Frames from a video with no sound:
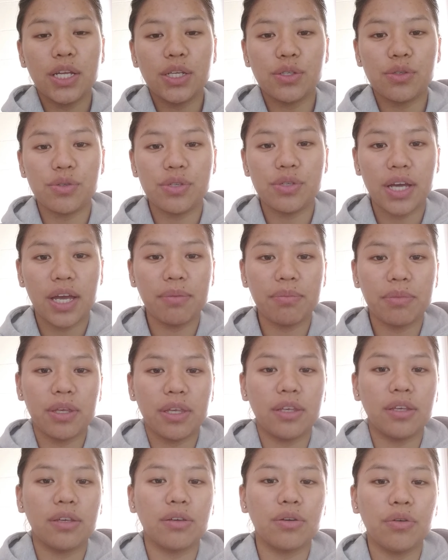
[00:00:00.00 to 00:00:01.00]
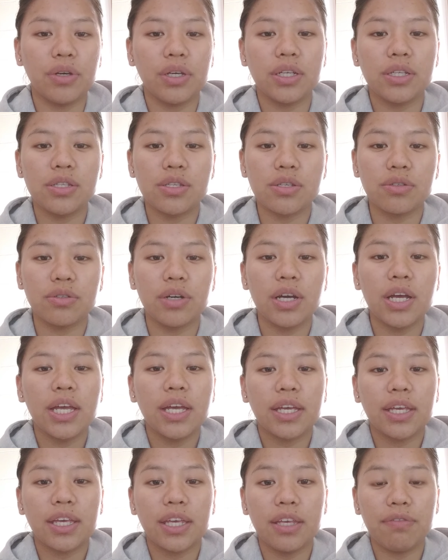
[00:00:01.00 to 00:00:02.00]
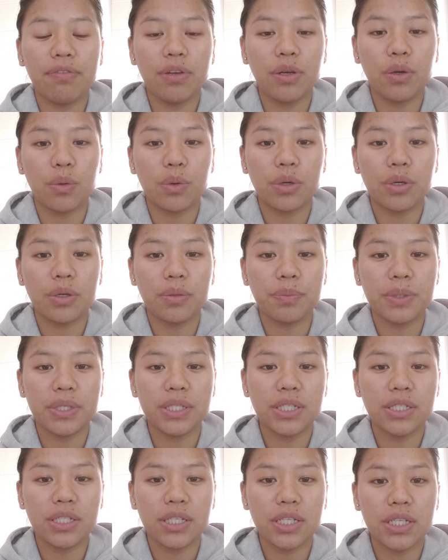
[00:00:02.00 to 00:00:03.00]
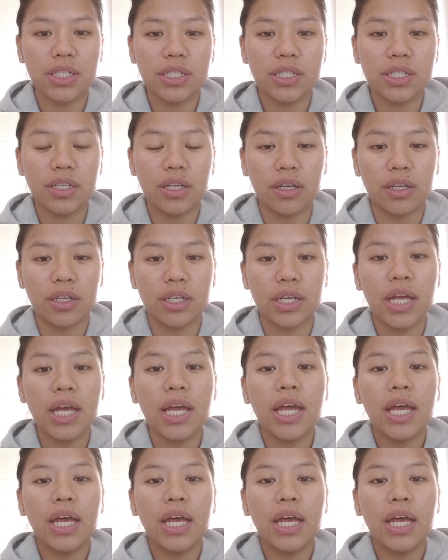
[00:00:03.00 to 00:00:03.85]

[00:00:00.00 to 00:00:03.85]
Today I am going to give an oral presentation on